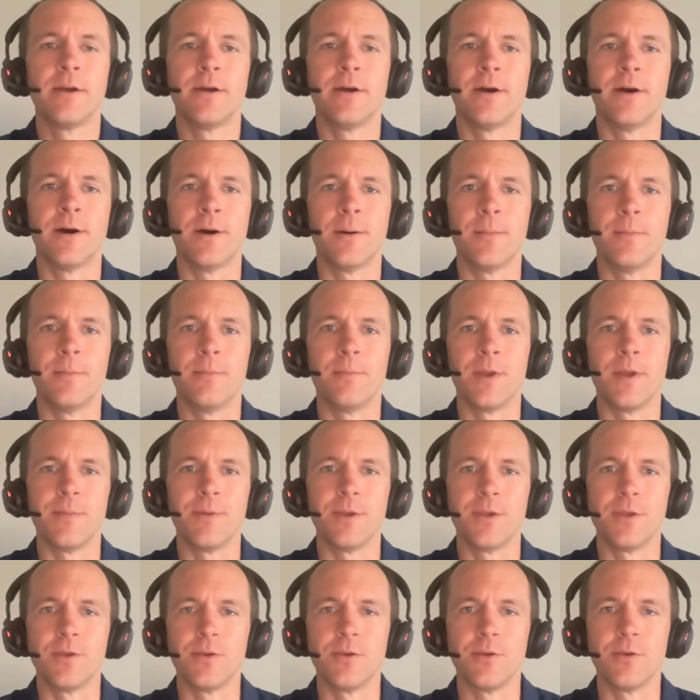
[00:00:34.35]
Um,
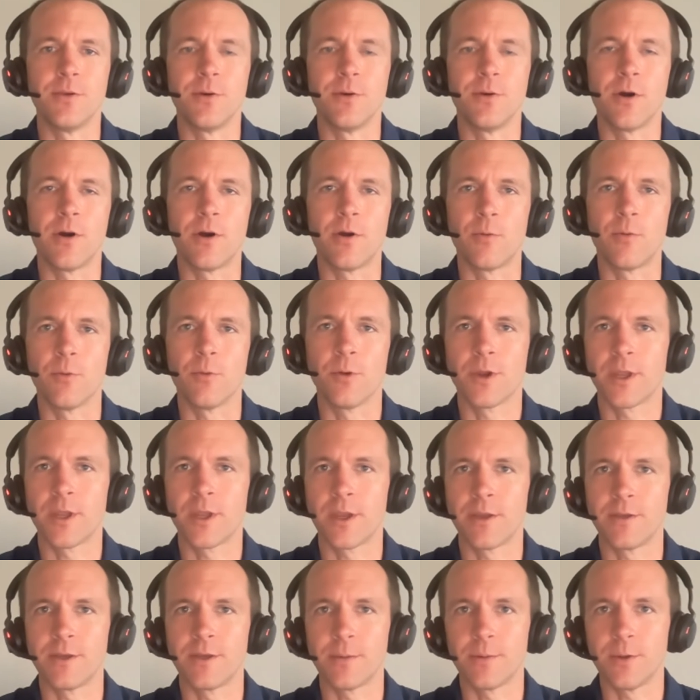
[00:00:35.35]
maybe you are
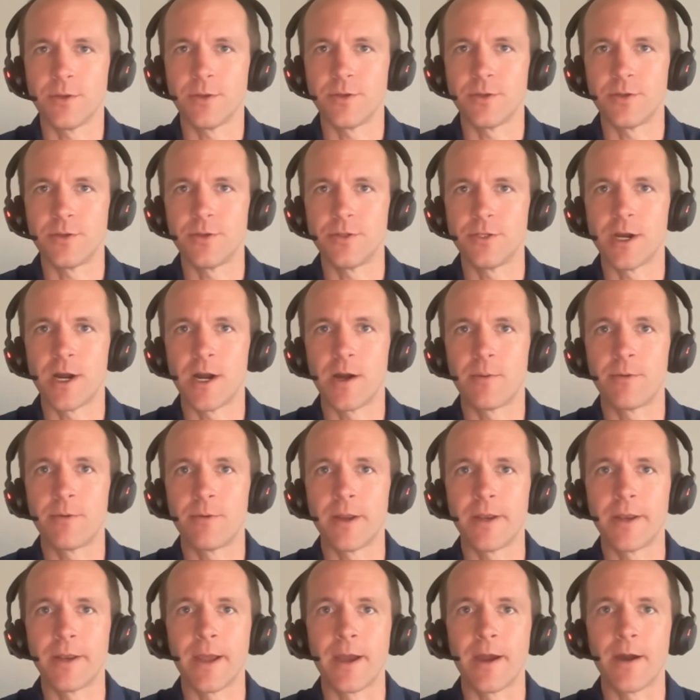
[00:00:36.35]
working a W-2 job
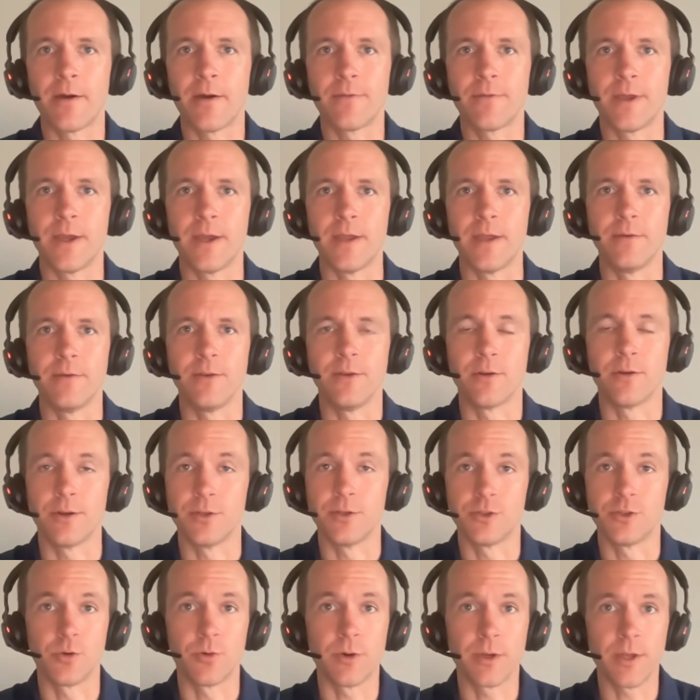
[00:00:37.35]
right now that you're
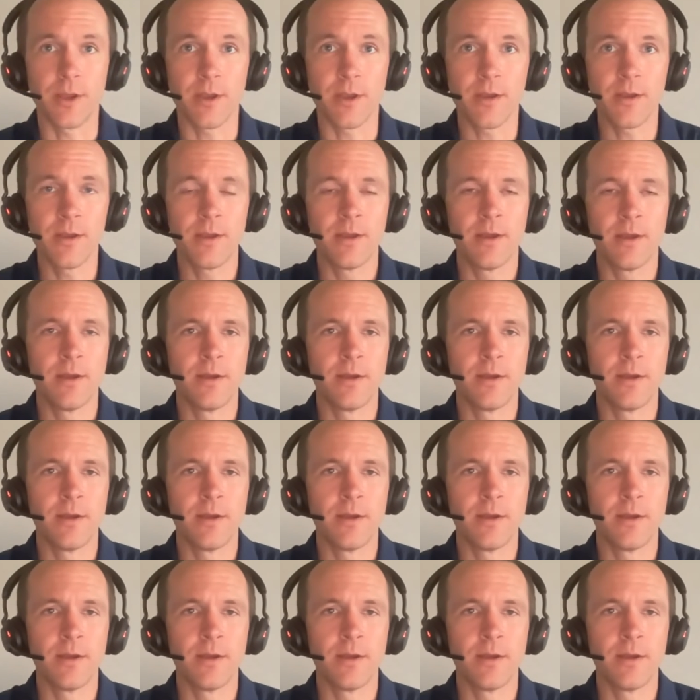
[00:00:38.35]
enjoying,